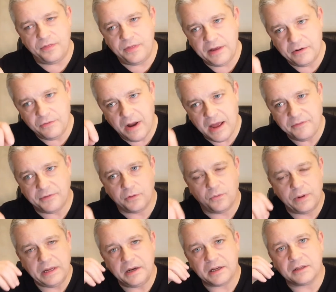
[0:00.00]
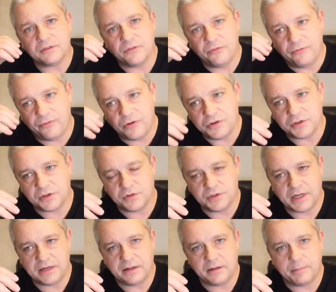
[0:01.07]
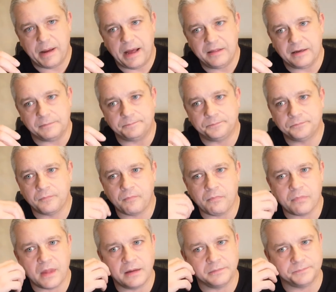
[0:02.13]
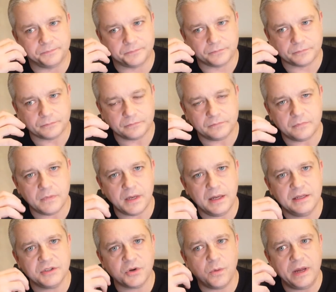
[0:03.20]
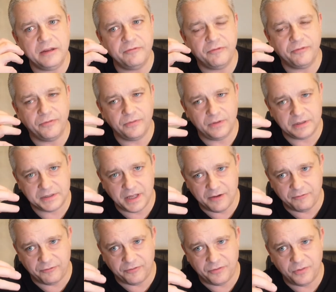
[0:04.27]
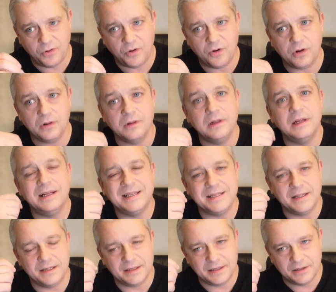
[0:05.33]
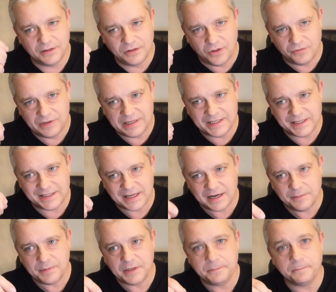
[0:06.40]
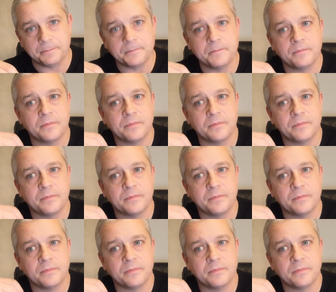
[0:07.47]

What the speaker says: The arrival, when it first goes into the palate, it's that floral, lovely cinnamon,